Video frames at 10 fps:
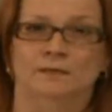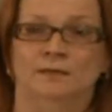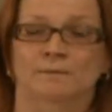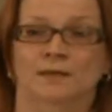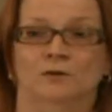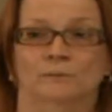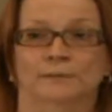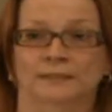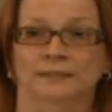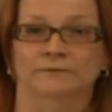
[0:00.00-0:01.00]
they may not
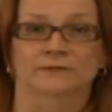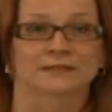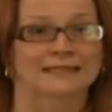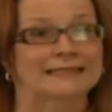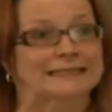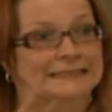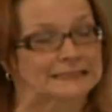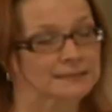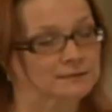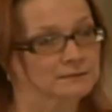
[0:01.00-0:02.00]
believe that they
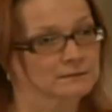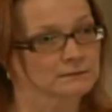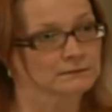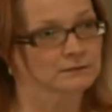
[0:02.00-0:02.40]
need it,